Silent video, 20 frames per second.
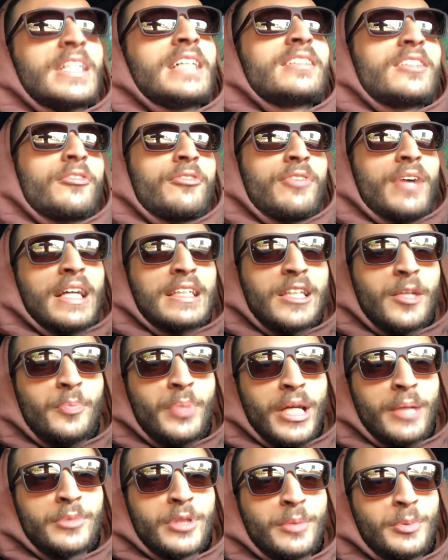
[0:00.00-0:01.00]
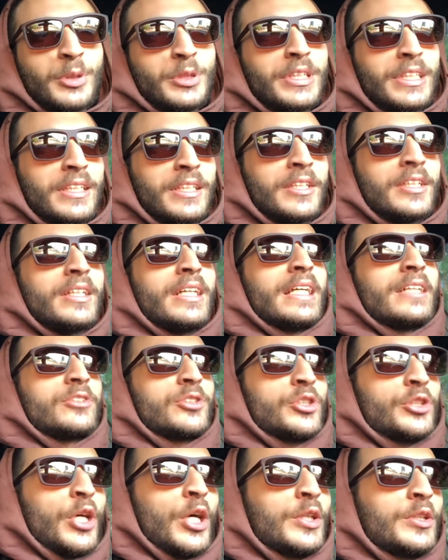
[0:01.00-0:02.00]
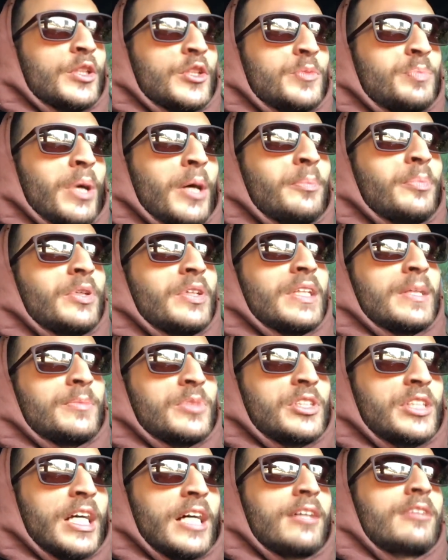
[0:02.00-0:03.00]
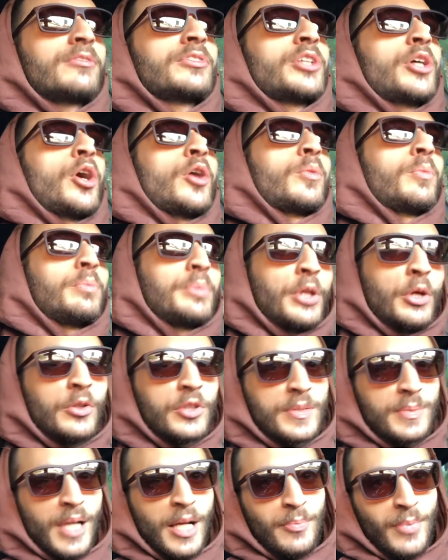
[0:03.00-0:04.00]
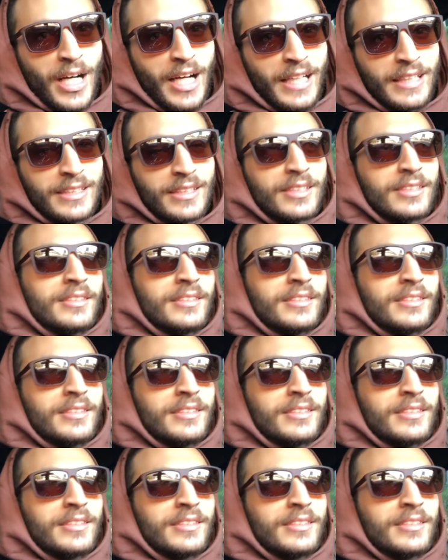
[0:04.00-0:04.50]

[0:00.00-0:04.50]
The fact that BMW didn't install this bumper themselves blows my mind.